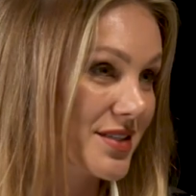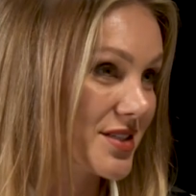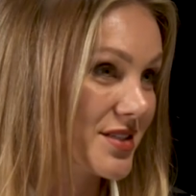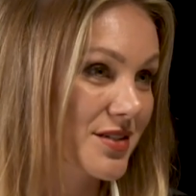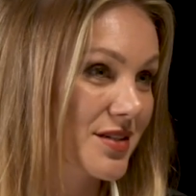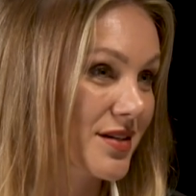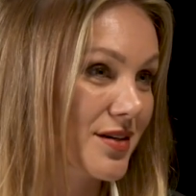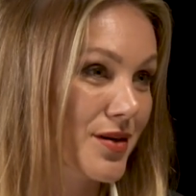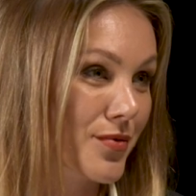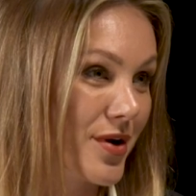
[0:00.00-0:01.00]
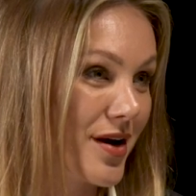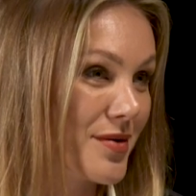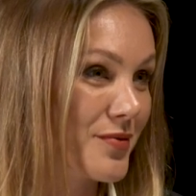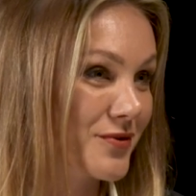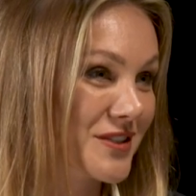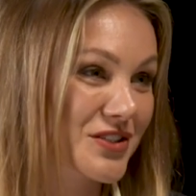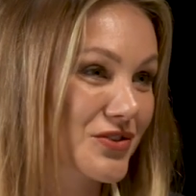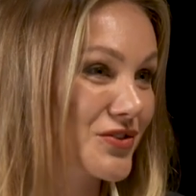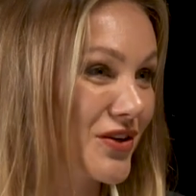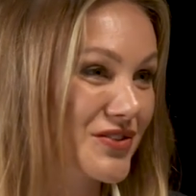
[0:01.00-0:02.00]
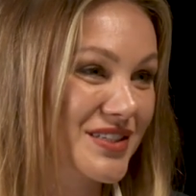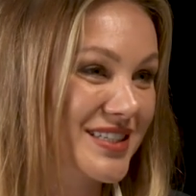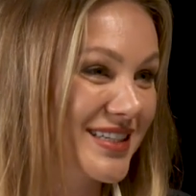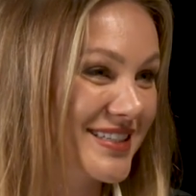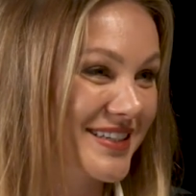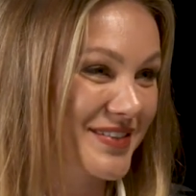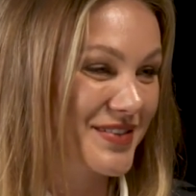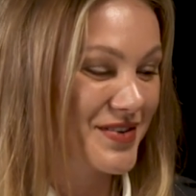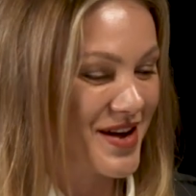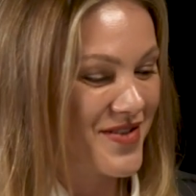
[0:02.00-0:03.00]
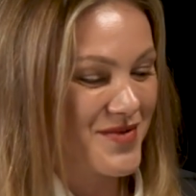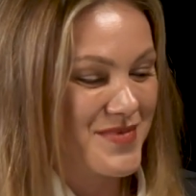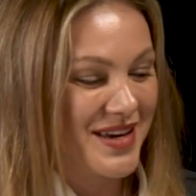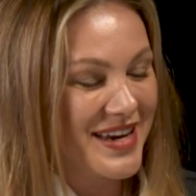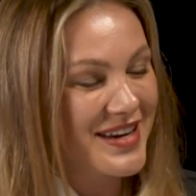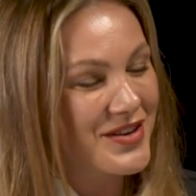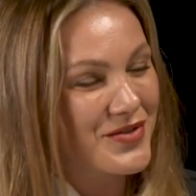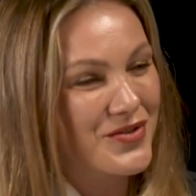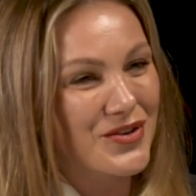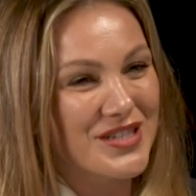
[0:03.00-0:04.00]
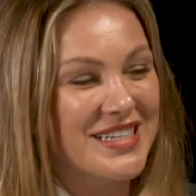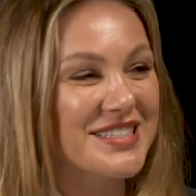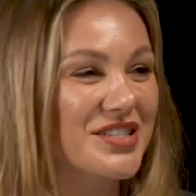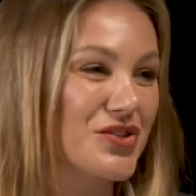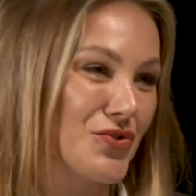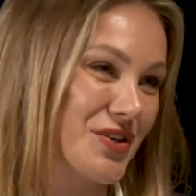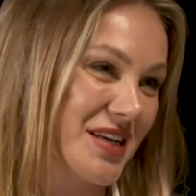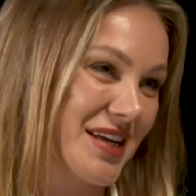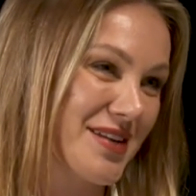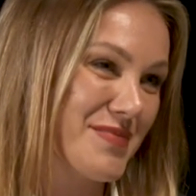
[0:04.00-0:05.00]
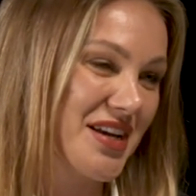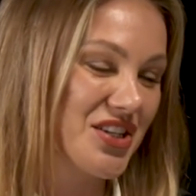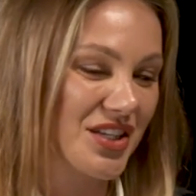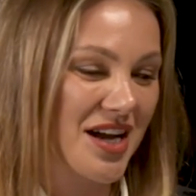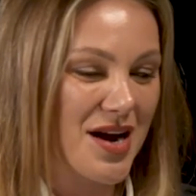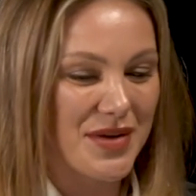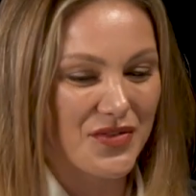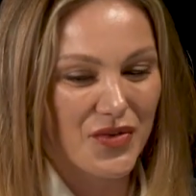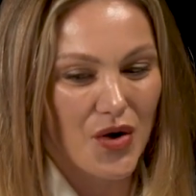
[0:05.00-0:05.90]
that's where I am since 2016. At the beginning, of course, it's a journey. Imagine coming